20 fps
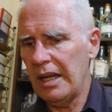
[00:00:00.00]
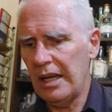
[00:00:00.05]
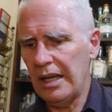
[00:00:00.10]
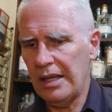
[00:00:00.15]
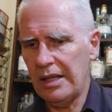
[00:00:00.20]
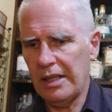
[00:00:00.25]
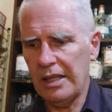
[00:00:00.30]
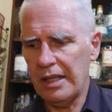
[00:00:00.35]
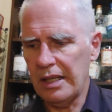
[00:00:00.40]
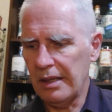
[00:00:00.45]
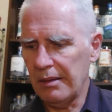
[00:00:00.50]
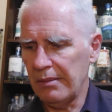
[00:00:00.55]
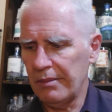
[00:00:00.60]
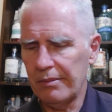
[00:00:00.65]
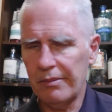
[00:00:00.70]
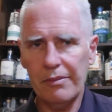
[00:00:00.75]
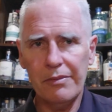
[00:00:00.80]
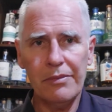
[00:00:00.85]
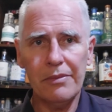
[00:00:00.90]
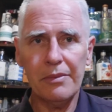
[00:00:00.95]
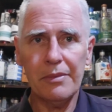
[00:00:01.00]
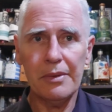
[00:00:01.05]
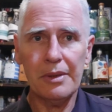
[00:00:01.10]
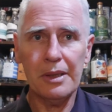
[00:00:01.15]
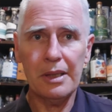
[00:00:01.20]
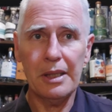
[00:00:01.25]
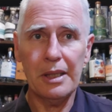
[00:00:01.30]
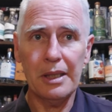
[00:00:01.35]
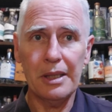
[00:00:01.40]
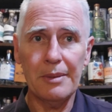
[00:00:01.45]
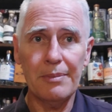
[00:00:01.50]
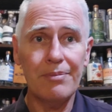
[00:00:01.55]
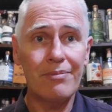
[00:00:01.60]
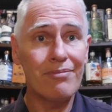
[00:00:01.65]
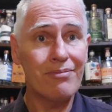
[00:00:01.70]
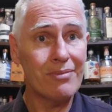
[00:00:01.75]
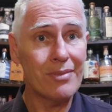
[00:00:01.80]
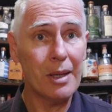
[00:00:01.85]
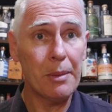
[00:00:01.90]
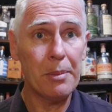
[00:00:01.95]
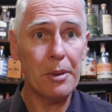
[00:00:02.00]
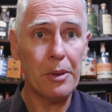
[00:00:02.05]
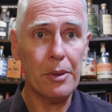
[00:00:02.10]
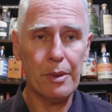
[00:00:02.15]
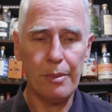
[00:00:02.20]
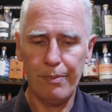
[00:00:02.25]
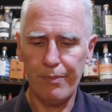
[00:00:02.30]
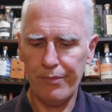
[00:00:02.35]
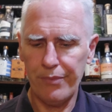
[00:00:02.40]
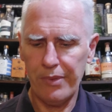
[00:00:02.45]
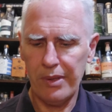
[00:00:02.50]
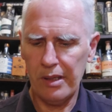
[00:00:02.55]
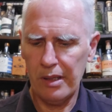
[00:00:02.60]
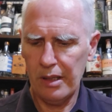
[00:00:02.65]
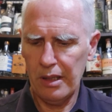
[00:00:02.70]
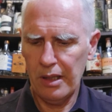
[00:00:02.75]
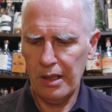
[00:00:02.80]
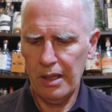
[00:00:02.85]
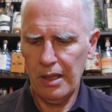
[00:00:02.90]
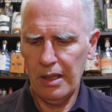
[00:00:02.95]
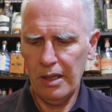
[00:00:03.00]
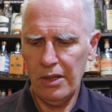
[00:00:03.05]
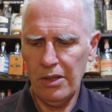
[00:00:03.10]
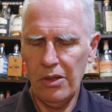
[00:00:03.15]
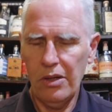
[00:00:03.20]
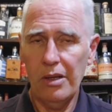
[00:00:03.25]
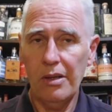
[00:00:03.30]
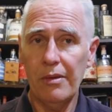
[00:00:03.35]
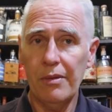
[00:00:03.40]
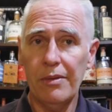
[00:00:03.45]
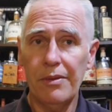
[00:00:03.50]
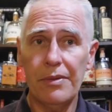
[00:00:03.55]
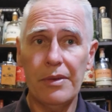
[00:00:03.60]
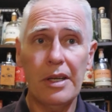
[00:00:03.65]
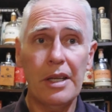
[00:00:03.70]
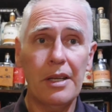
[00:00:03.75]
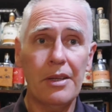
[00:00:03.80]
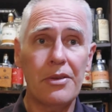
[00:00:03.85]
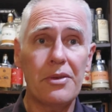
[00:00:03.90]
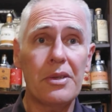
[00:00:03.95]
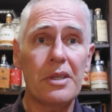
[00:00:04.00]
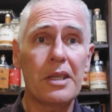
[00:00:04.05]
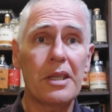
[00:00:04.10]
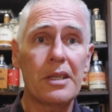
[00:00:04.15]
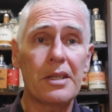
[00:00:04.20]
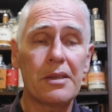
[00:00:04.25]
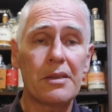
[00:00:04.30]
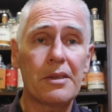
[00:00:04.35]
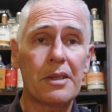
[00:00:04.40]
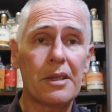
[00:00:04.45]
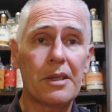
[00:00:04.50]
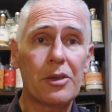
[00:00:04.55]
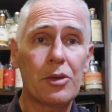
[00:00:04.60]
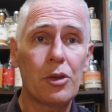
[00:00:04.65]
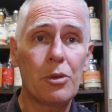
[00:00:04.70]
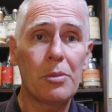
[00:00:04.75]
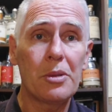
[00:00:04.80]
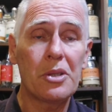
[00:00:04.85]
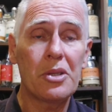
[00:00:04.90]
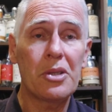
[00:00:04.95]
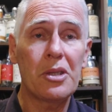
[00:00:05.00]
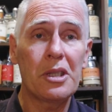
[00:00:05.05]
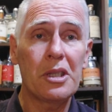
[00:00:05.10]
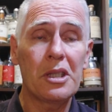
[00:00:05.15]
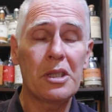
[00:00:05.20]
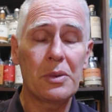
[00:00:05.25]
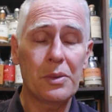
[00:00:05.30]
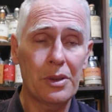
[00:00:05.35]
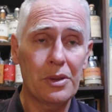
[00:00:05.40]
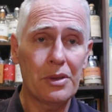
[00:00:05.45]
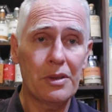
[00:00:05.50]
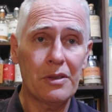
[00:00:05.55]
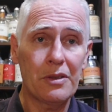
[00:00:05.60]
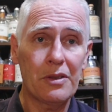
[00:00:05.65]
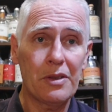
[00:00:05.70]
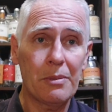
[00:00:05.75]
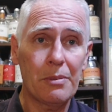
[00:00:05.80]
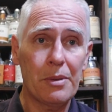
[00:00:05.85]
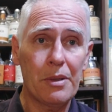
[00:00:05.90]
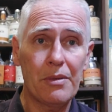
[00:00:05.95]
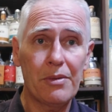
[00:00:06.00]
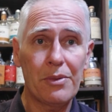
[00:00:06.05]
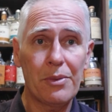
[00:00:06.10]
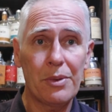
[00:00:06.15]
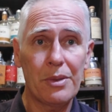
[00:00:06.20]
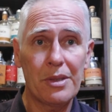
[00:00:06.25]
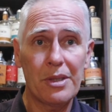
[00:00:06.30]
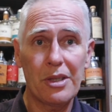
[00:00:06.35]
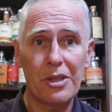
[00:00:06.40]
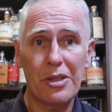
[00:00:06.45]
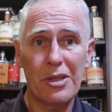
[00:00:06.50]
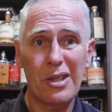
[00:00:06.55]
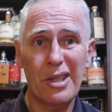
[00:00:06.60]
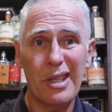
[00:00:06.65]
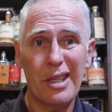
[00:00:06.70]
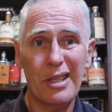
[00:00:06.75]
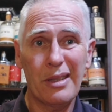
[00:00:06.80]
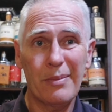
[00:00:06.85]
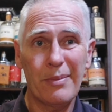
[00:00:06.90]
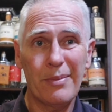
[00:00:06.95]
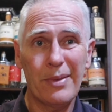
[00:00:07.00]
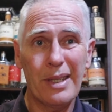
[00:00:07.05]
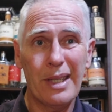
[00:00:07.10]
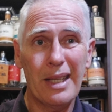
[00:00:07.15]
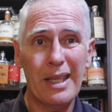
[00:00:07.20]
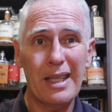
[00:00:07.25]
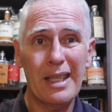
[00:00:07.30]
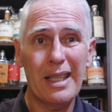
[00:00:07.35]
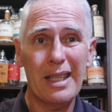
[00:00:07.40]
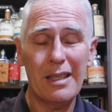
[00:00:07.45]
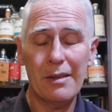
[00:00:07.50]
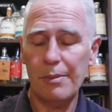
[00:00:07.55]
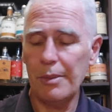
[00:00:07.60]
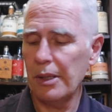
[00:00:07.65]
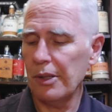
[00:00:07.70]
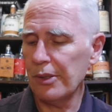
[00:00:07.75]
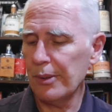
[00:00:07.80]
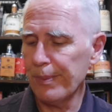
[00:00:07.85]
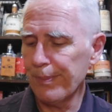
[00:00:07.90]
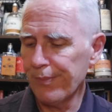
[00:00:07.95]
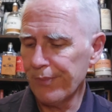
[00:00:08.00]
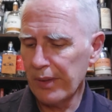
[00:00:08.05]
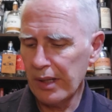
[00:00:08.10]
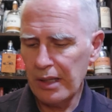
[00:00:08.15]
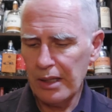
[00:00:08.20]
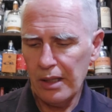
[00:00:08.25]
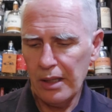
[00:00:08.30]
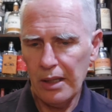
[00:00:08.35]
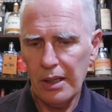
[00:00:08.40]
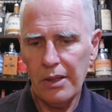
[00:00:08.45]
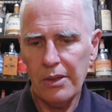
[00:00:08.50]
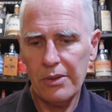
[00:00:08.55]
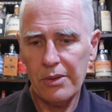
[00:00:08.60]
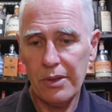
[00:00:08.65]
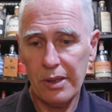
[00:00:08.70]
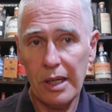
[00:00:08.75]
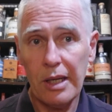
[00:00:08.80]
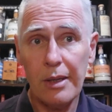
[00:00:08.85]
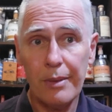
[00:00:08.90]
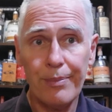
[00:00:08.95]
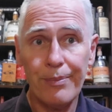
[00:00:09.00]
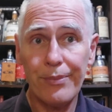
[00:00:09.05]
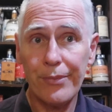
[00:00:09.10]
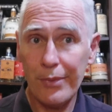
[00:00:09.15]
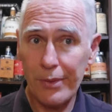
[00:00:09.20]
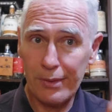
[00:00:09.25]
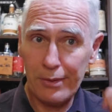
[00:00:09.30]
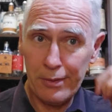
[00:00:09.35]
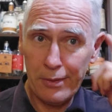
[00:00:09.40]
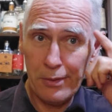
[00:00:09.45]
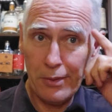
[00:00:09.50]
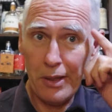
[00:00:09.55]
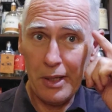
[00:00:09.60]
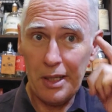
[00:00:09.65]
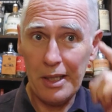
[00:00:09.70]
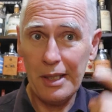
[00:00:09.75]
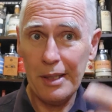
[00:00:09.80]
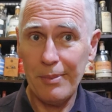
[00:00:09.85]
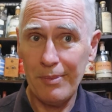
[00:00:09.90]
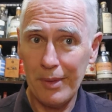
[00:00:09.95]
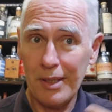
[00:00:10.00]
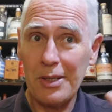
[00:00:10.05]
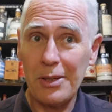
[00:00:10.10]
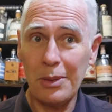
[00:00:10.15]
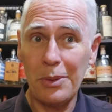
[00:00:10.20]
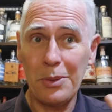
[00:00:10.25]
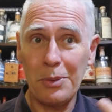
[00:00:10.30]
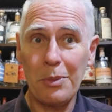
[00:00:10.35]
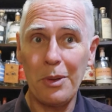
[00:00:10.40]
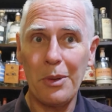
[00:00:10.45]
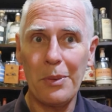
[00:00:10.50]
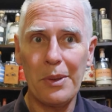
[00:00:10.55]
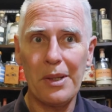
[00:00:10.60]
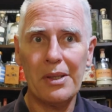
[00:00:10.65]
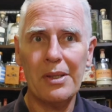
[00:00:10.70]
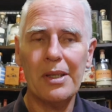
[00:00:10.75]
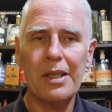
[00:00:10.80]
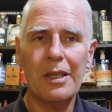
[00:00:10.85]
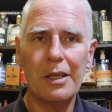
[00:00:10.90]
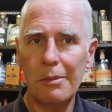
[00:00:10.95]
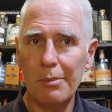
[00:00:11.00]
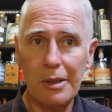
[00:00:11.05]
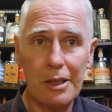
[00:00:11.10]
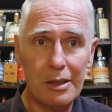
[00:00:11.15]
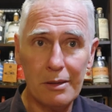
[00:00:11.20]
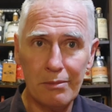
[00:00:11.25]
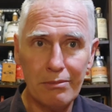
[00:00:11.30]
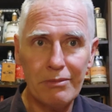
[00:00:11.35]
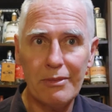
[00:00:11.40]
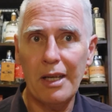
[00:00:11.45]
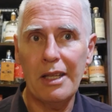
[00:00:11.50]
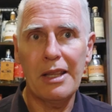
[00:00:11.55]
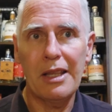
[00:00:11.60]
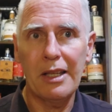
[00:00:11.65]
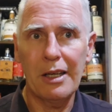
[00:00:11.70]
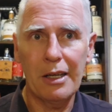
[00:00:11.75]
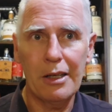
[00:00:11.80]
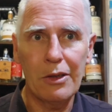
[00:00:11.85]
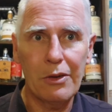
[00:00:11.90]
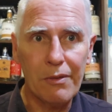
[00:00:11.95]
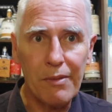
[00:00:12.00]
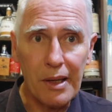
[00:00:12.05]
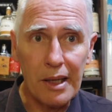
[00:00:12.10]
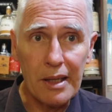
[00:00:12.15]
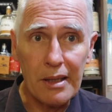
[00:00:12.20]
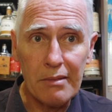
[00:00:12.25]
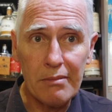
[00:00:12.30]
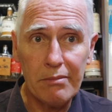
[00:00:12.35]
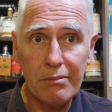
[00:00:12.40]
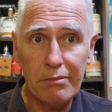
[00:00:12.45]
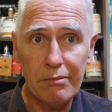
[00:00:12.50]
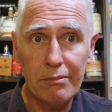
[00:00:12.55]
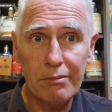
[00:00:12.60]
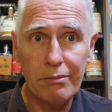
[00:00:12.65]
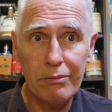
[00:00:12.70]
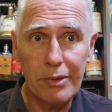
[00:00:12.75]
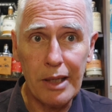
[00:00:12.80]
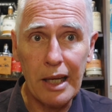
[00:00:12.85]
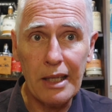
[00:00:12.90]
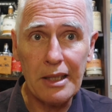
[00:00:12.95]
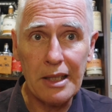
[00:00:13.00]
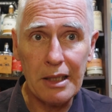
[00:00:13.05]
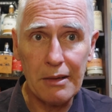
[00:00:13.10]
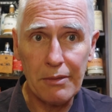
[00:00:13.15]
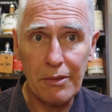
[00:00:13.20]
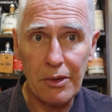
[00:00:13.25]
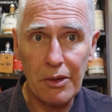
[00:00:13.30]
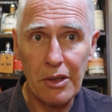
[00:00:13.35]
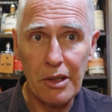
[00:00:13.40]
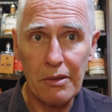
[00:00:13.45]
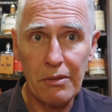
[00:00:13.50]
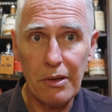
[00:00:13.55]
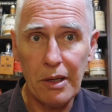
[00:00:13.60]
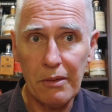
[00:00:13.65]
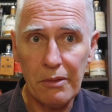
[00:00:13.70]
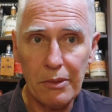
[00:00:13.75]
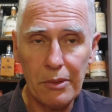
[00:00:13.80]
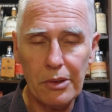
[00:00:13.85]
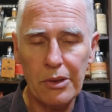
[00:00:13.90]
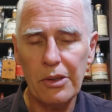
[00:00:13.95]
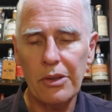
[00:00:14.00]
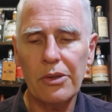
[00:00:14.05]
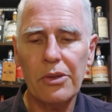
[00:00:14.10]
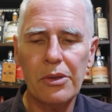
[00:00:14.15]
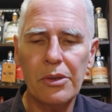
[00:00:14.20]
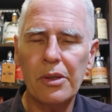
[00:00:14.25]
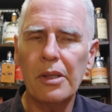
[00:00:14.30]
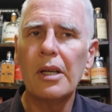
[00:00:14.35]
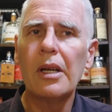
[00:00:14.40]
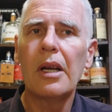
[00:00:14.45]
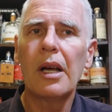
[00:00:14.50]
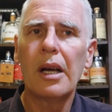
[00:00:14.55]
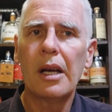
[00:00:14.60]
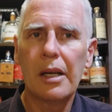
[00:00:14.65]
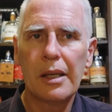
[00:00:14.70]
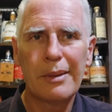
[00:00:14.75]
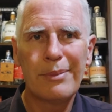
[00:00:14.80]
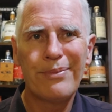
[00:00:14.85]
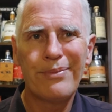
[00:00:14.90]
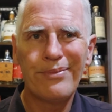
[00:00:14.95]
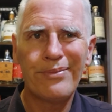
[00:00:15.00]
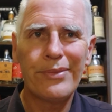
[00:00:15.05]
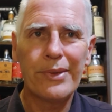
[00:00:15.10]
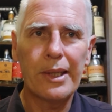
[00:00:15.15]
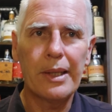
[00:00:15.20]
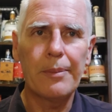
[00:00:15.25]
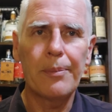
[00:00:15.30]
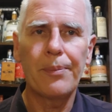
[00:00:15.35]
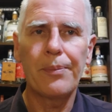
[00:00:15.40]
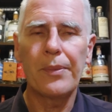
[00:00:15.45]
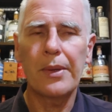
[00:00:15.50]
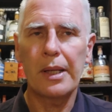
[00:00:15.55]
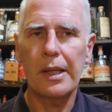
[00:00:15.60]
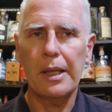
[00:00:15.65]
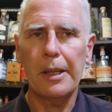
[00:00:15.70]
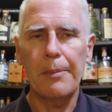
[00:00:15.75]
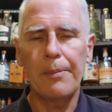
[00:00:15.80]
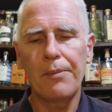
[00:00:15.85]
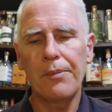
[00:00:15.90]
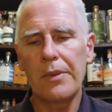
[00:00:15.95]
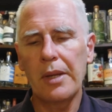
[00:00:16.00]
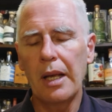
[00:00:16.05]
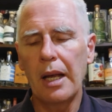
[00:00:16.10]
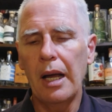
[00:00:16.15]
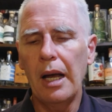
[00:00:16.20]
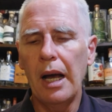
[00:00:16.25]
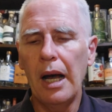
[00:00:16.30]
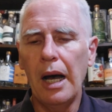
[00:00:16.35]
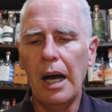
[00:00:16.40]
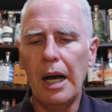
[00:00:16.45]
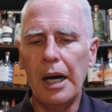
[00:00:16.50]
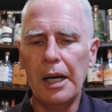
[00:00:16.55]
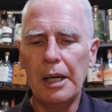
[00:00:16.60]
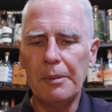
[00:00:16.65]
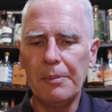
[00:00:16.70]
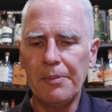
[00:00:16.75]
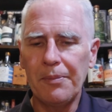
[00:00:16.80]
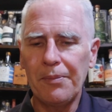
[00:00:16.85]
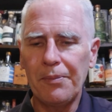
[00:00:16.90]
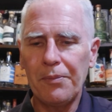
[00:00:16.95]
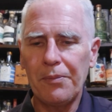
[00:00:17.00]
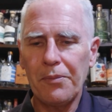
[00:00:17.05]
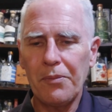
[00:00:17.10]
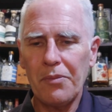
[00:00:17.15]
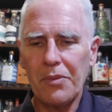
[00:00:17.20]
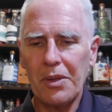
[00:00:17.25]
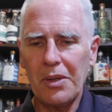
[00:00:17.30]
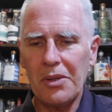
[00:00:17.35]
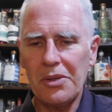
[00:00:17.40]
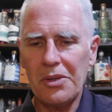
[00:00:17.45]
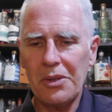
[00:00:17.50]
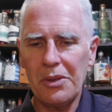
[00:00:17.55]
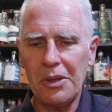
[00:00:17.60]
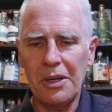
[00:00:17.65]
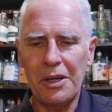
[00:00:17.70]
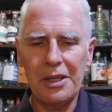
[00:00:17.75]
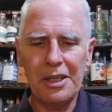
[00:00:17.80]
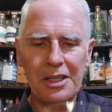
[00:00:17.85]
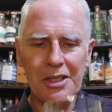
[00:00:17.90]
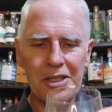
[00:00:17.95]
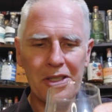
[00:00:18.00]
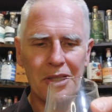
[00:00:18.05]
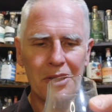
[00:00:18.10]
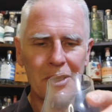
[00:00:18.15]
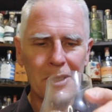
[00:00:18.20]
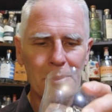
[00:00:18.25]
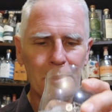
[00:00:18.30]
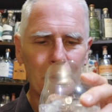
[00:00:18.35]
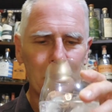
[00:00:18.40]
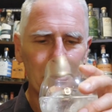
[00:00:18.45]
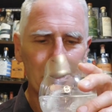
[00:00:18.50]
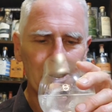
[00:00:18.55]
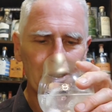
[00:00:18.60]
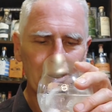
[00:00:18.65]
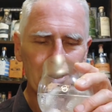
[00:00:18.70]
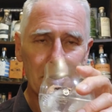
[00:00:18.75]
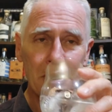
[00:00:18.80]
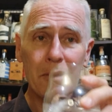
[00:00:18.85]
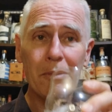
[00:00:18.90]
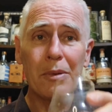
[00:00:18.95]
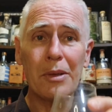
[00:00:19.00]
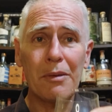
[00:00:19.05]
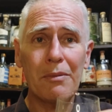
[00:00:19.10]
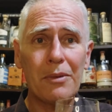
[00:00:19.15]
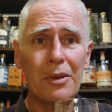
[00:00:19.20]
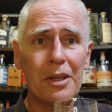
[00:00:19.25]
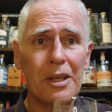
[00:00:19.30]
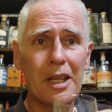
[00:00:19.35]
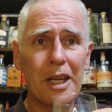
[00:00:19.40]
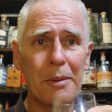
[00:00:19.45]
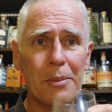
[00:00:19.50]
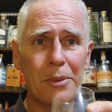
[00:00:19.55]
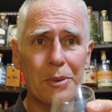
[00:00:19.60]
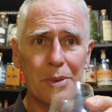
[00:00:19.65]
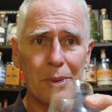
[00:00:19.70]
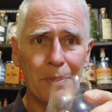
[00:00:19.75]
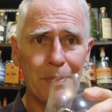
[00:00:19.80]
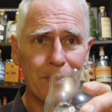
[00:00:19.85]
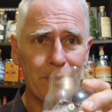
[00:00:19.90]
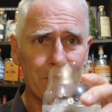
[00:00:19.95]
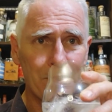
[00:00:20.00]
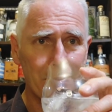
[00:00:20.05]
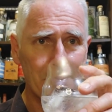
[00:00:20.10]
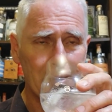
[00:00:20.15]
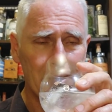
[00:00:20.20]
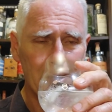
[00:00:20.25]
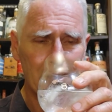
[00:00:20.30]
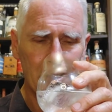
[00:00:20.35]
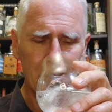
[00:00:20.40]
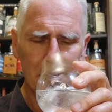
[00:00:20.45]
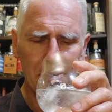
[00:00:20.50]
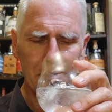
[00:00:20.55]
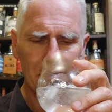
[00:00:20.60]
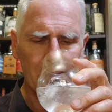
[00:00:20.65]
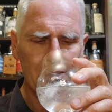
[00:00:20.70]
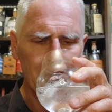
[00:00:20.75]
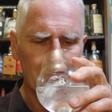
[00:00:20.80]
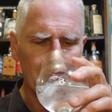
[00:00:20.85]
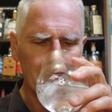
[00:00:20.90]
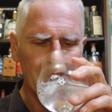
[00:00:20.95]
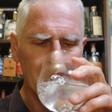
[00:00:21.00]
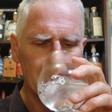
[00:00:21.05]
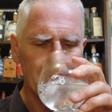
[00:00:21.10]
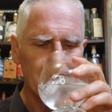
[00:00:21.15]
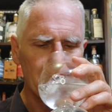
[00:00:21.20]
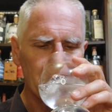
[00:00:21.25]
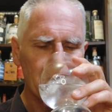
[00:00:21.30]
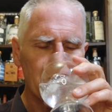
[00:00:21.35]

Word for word: and I am um, a parent of uh, three kids. I've got an almost 13 year old, and I've got a pair of twins that turn eight at the end of March. So yeah, grey hair. That's the reason why I went grey. I mean, I think I look fantastic for a 35 year old, don't you? Yeah. Okay. Um, so I'm gonna chill this baby down. See if we can find the apples and overflowing here.